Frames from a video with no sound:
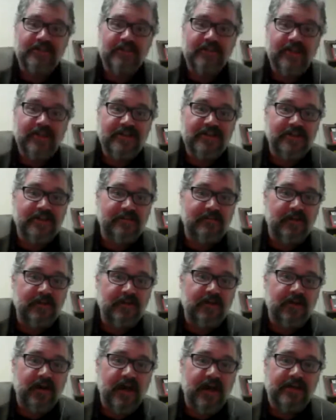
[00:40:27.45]
This has been
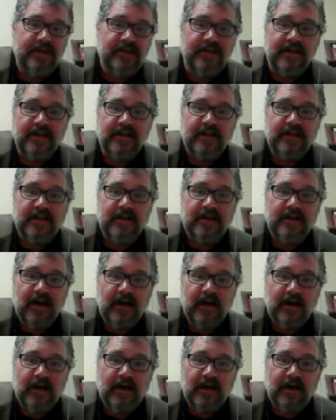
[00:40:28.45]
great.
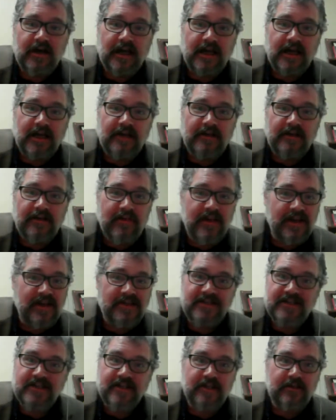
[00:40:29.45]
And thanks
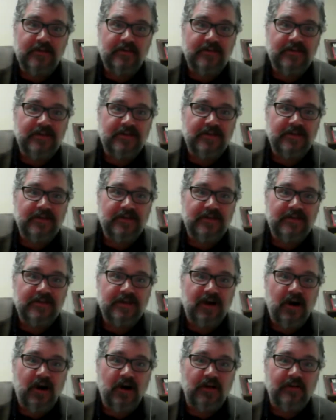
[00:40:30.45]
to you and to
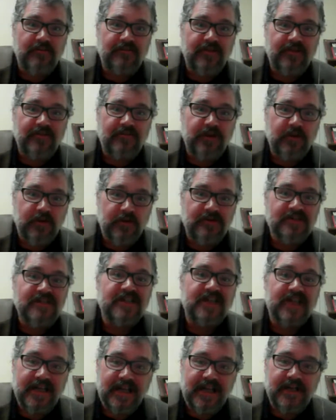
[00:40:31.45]
all of your viewers. And
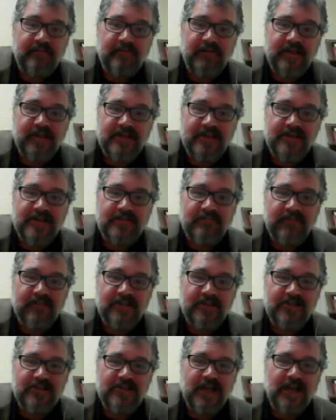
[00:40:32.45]
again,
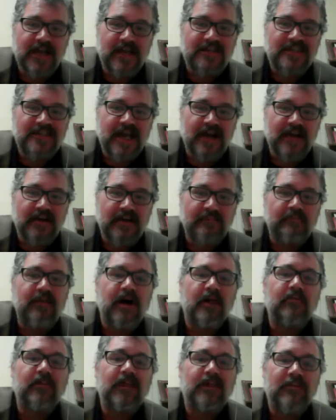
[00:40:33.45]
please check us out at
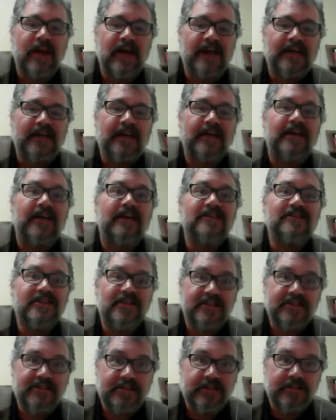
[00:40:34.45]

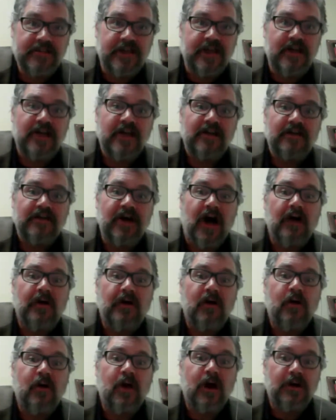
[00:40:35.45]

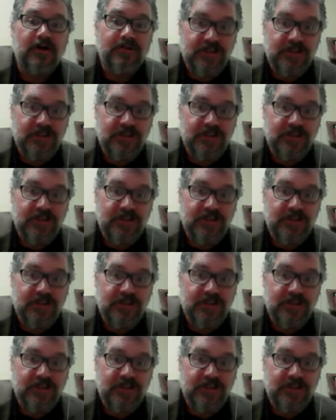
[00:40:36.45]
publicbankinginstitute.org.